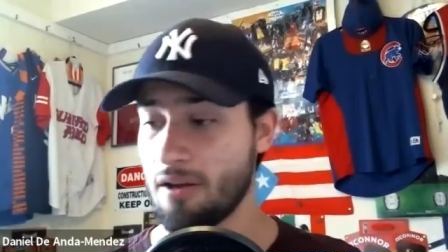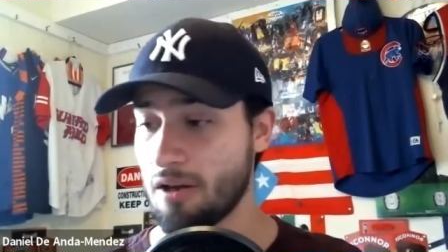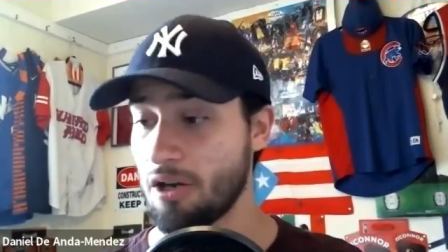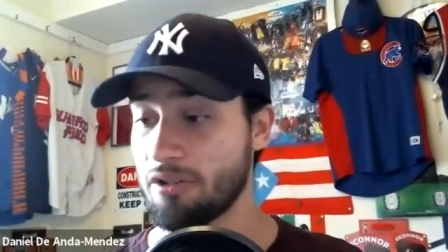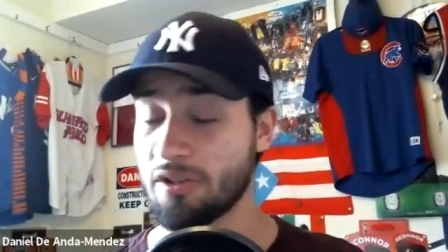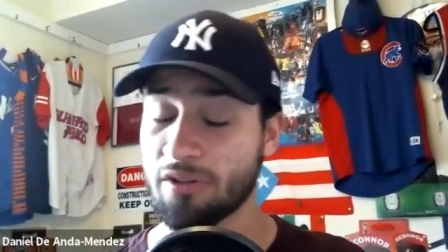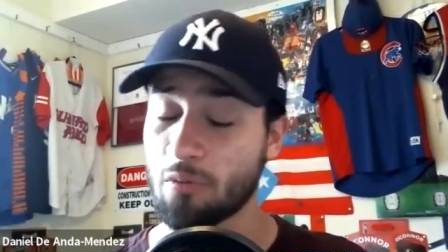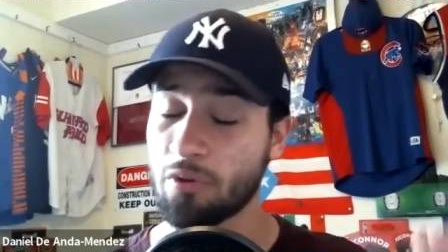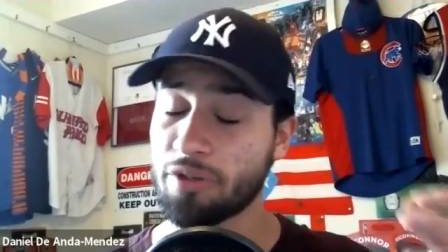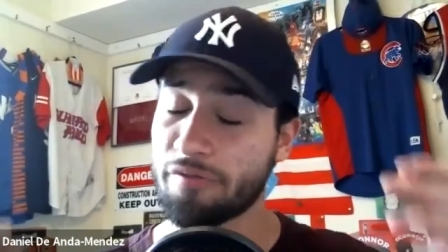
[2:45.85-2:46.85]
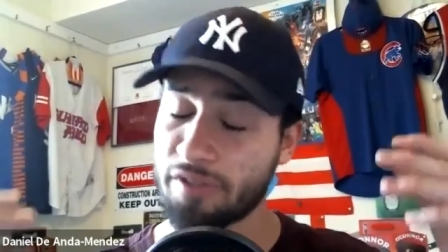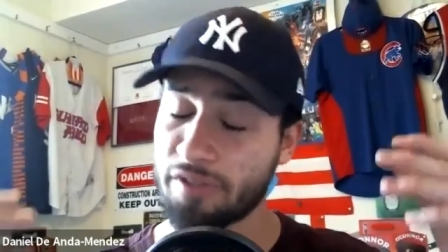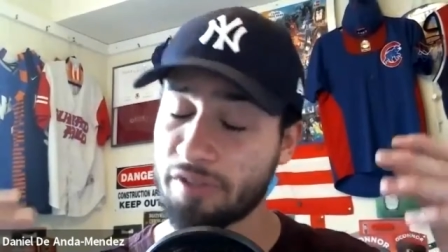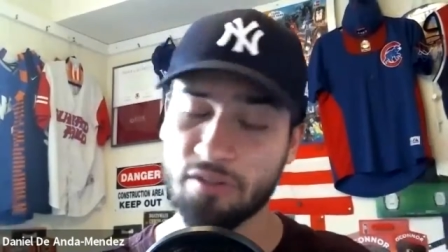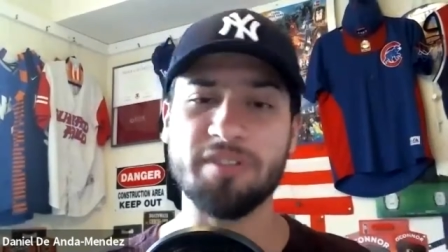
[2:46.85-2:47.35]
You get the winner of the
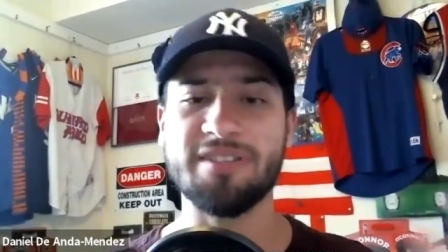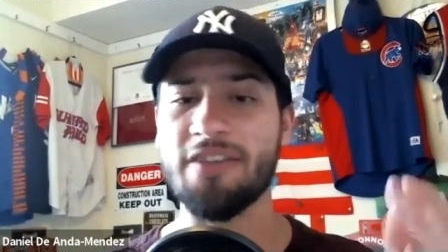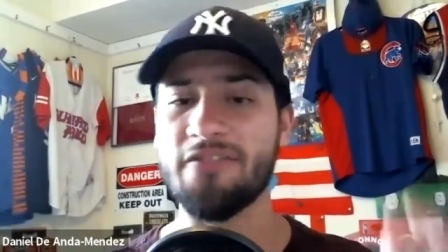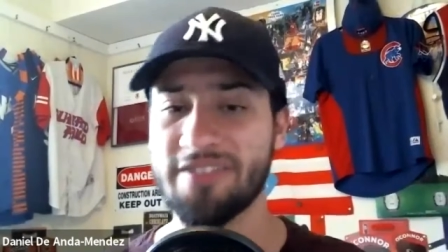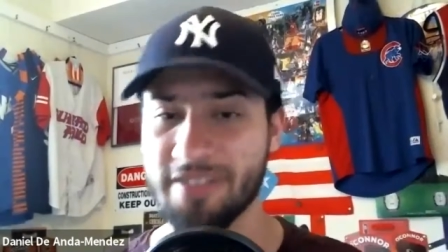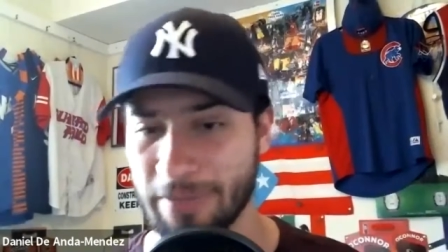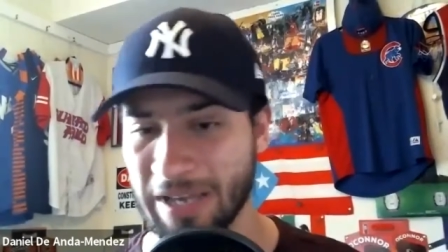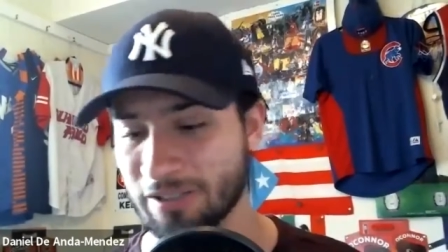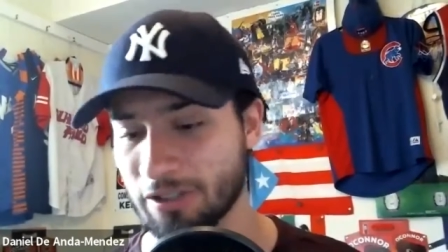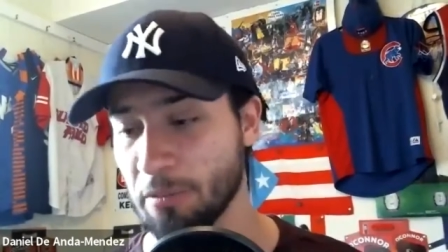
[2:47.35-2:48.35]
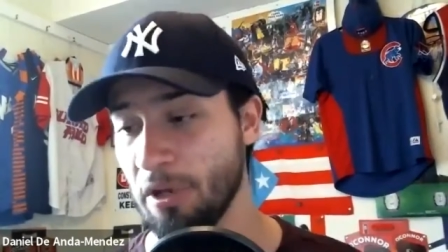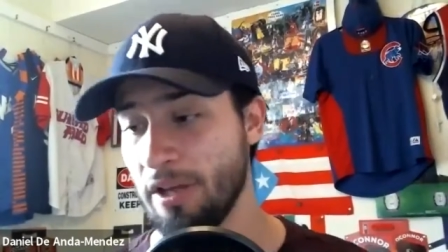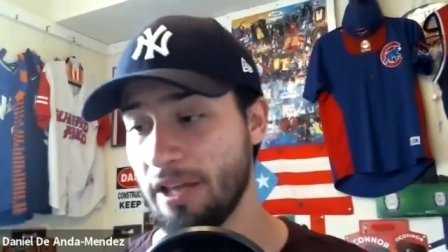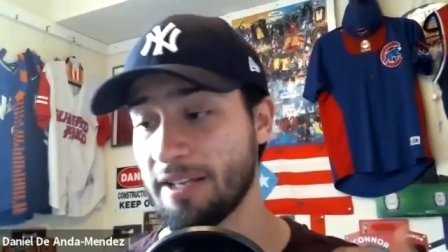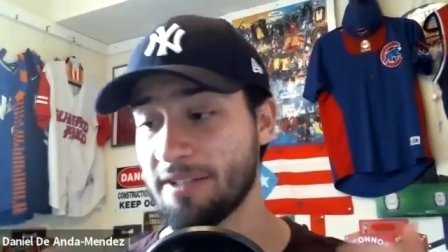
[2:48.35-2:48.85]
2 versus 7 seed matchup
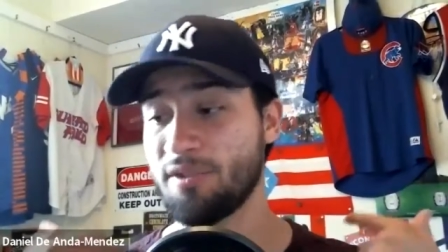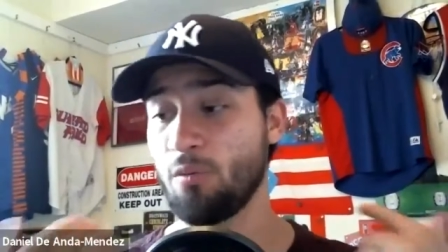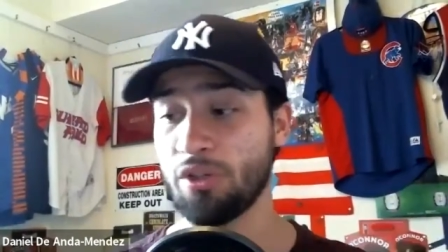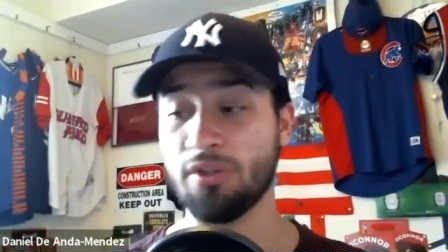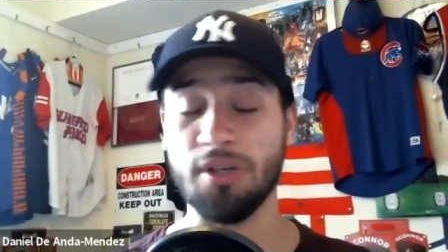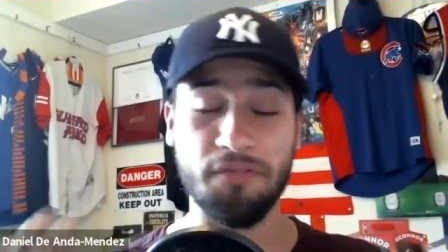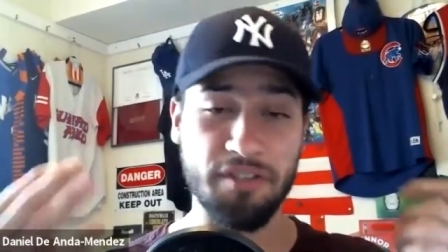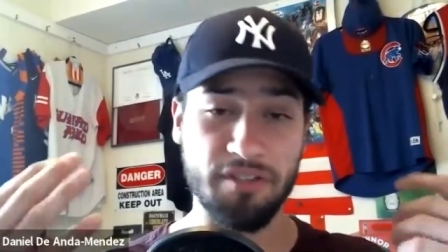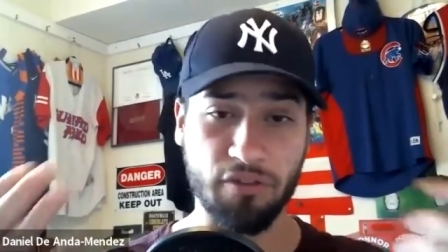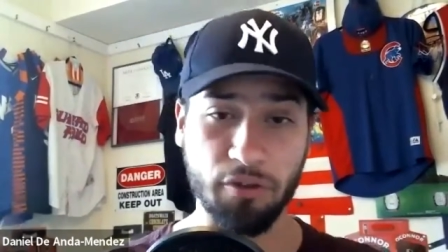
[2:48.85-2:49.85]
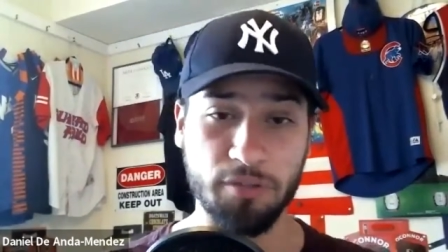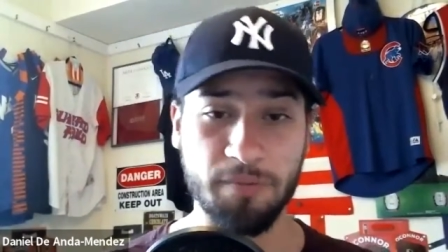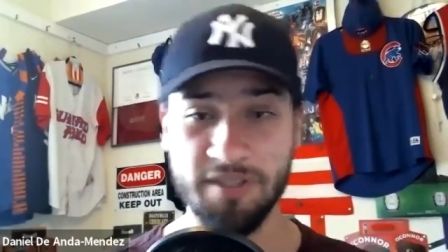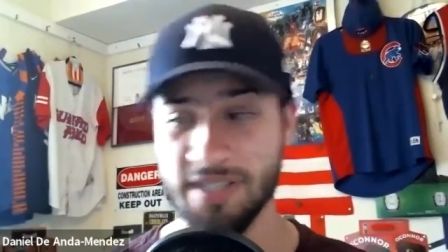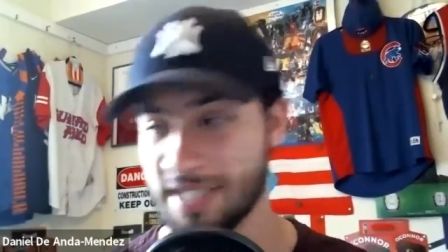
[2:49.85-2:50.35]
against the winner of the 3rd
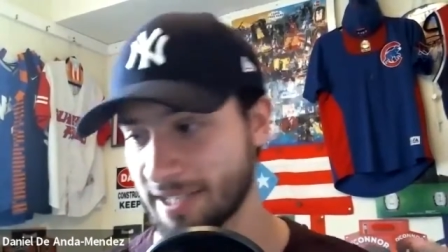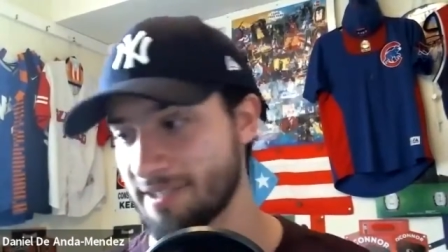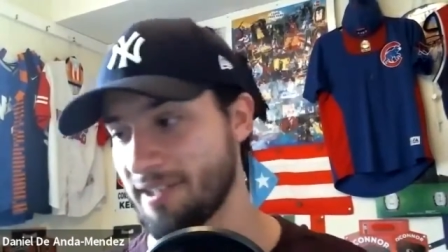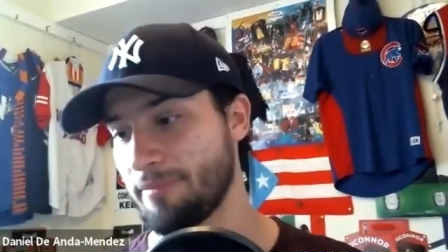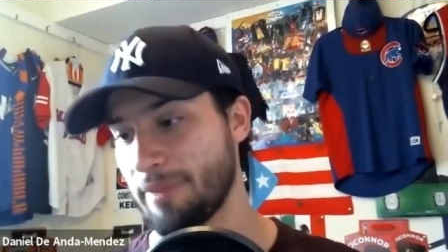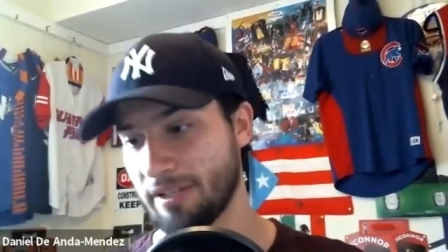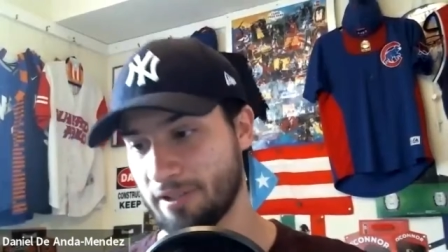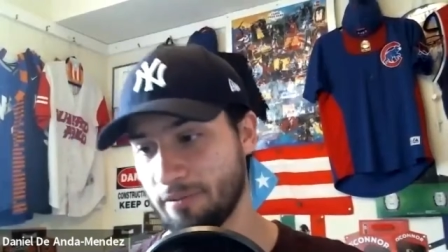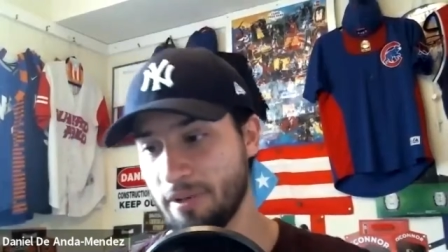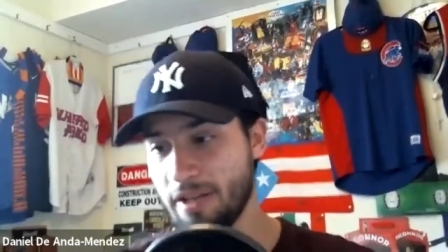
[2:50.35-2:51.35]
versus 6th seed matchup,